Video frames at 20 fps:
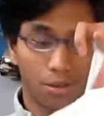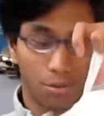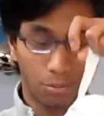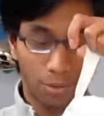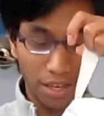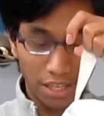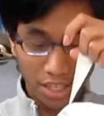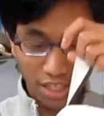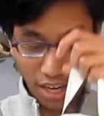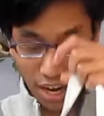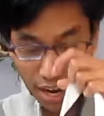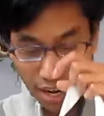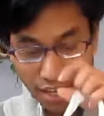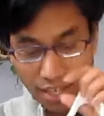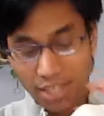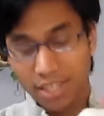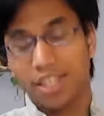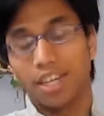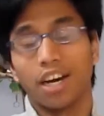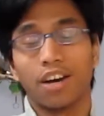which I
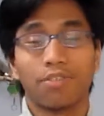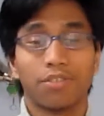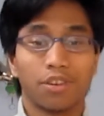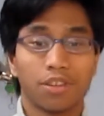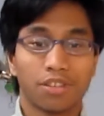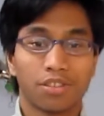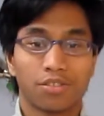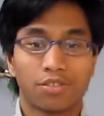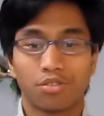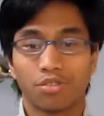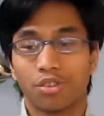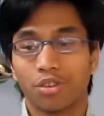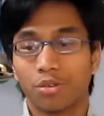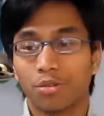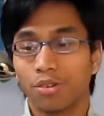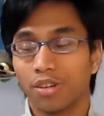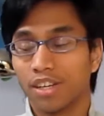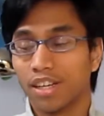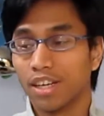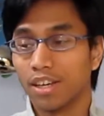discovered
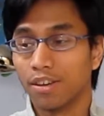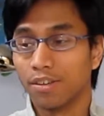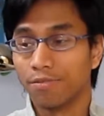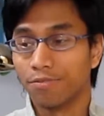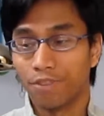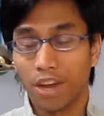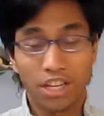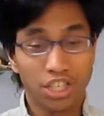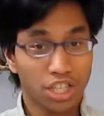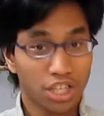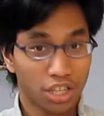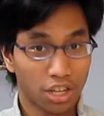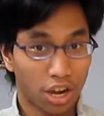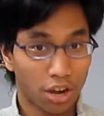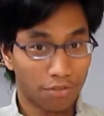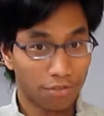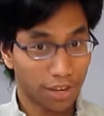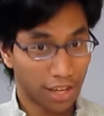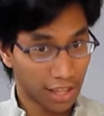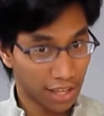through the Fashion
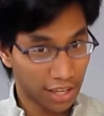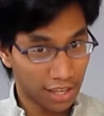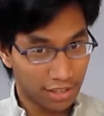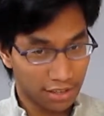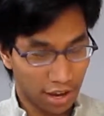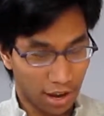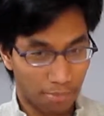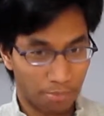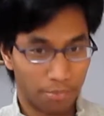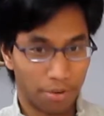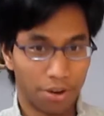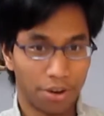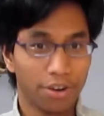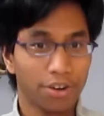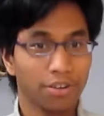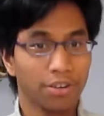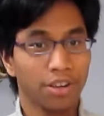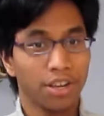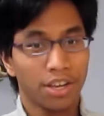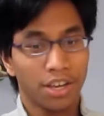of Glee
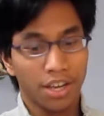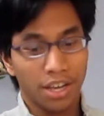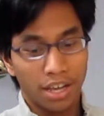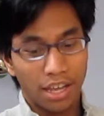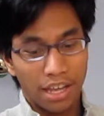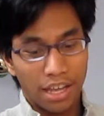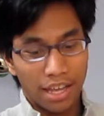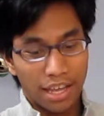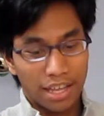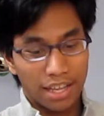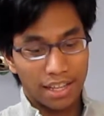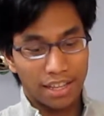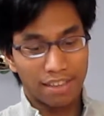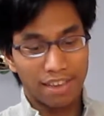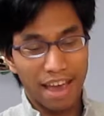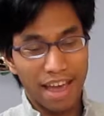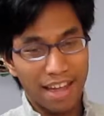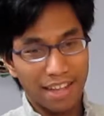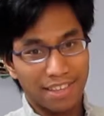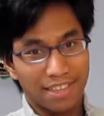Tumblr,
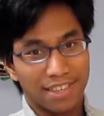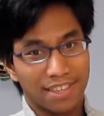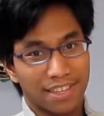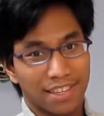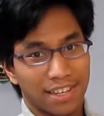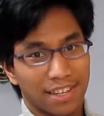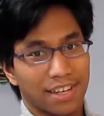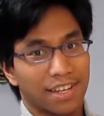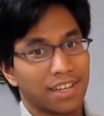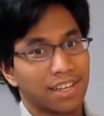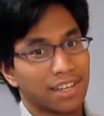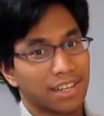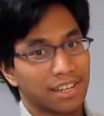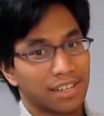that the